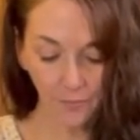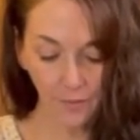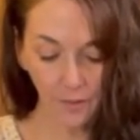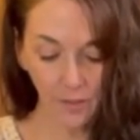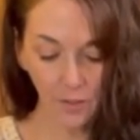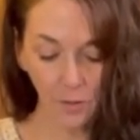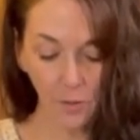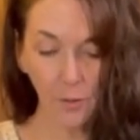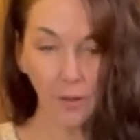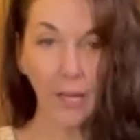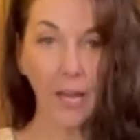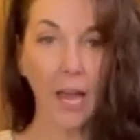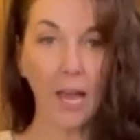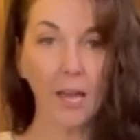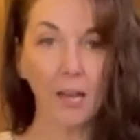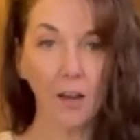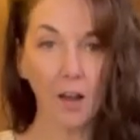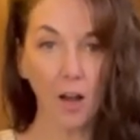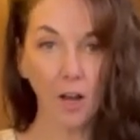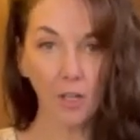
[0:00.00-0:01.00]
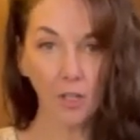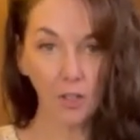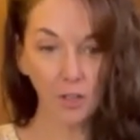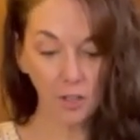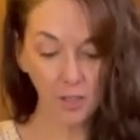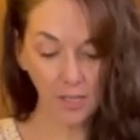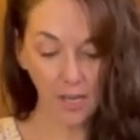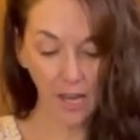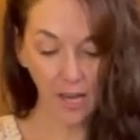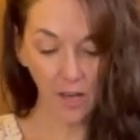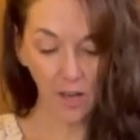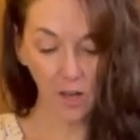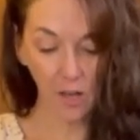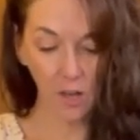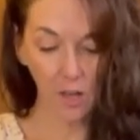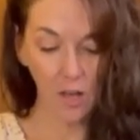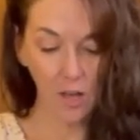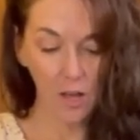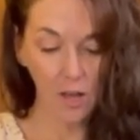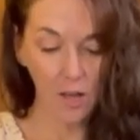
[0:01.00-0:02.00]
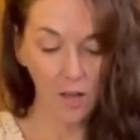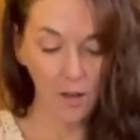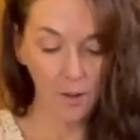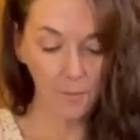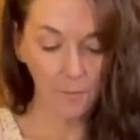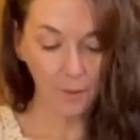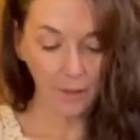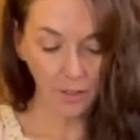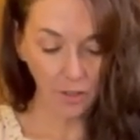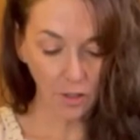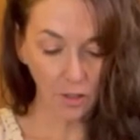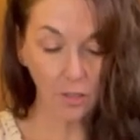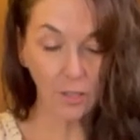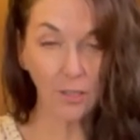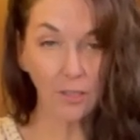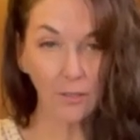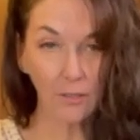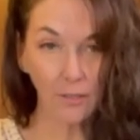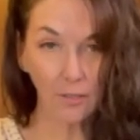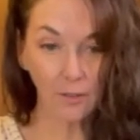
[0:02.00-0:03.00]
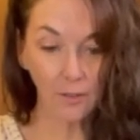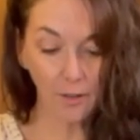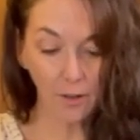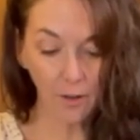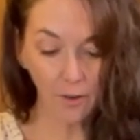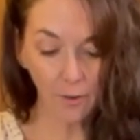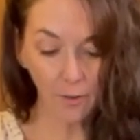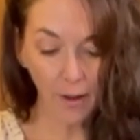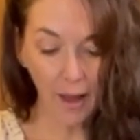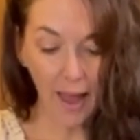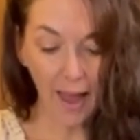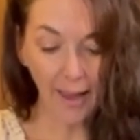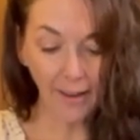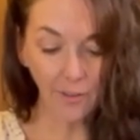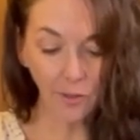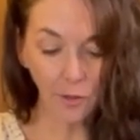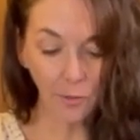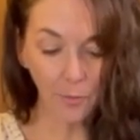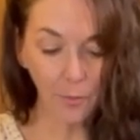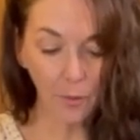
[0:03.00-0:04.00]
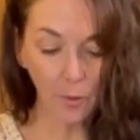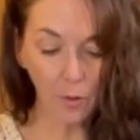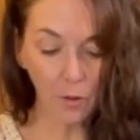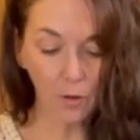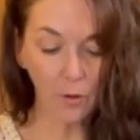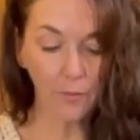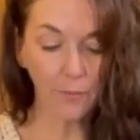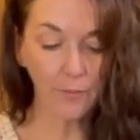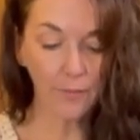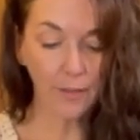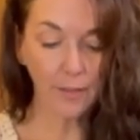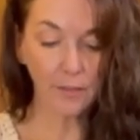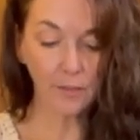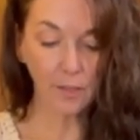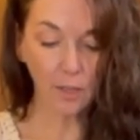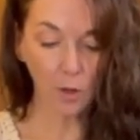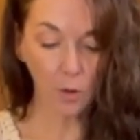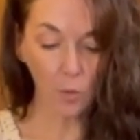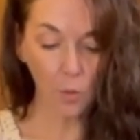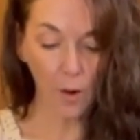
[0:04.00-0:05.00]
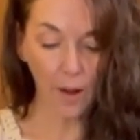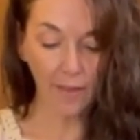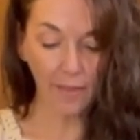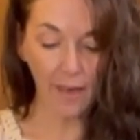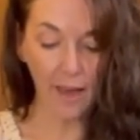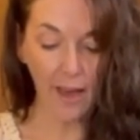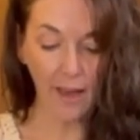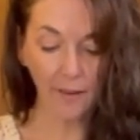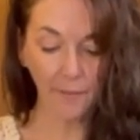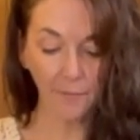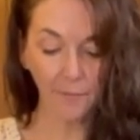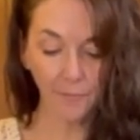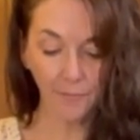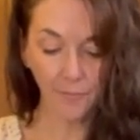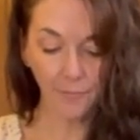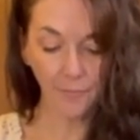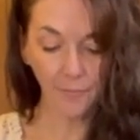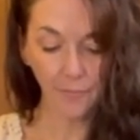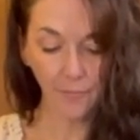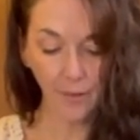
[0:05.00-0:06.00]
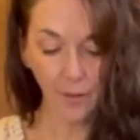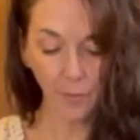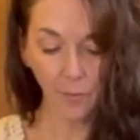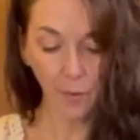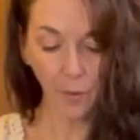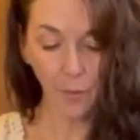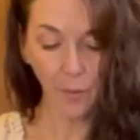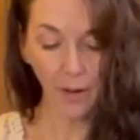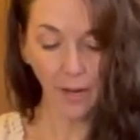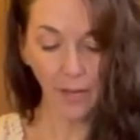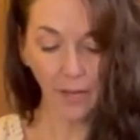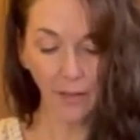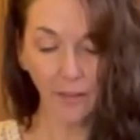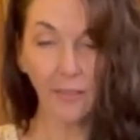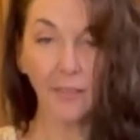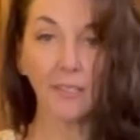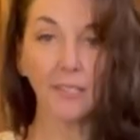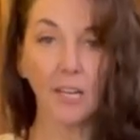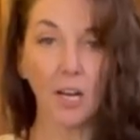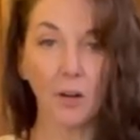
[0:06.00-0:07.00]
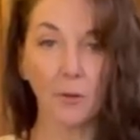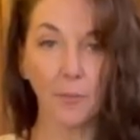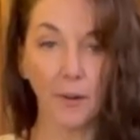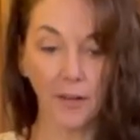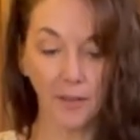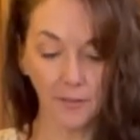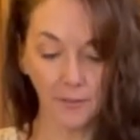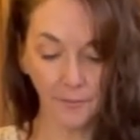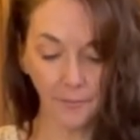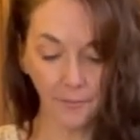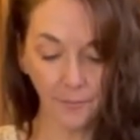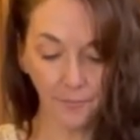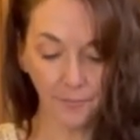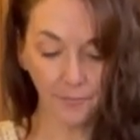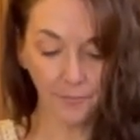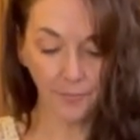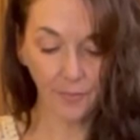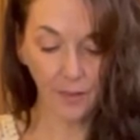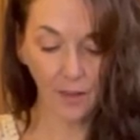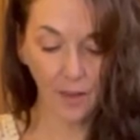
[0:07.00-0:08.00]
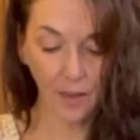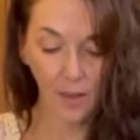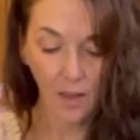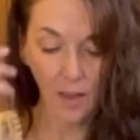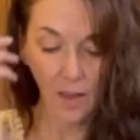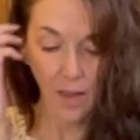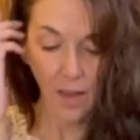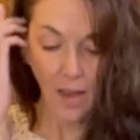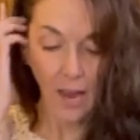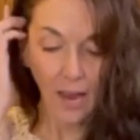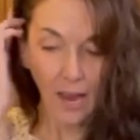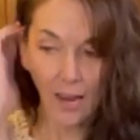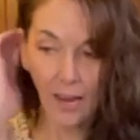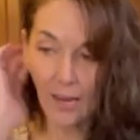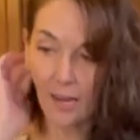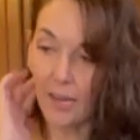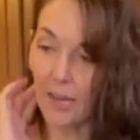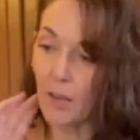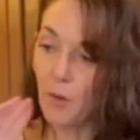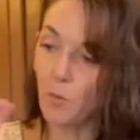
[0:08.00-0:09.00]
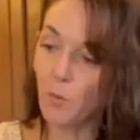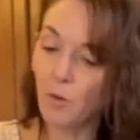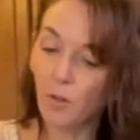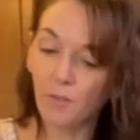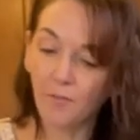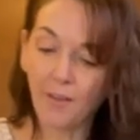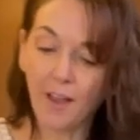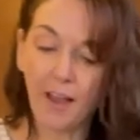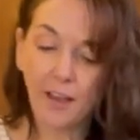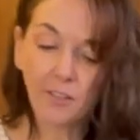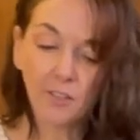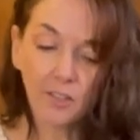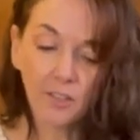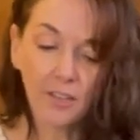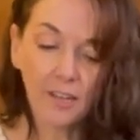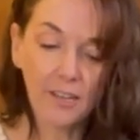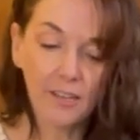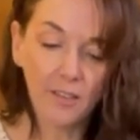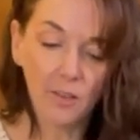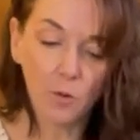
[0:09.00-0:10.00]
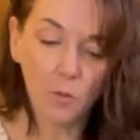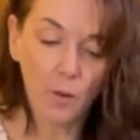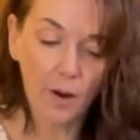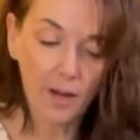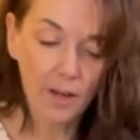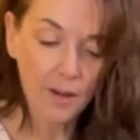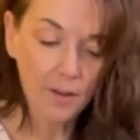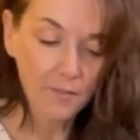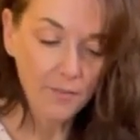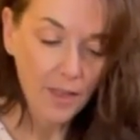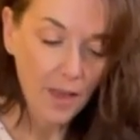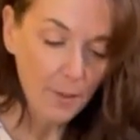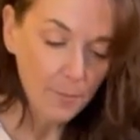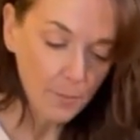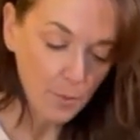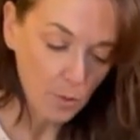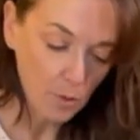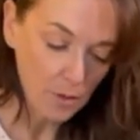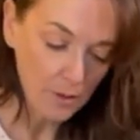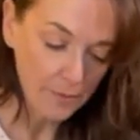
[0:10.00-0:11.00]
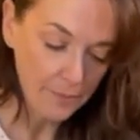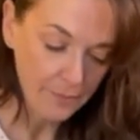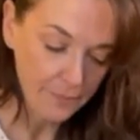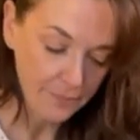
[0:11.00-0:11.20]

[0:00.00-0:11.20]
So again, on your scale, make sure it's at zero, add your bowl, it's gonna weigh that. Then we wanna hit the tare button and it will factor in the weight of that bowl.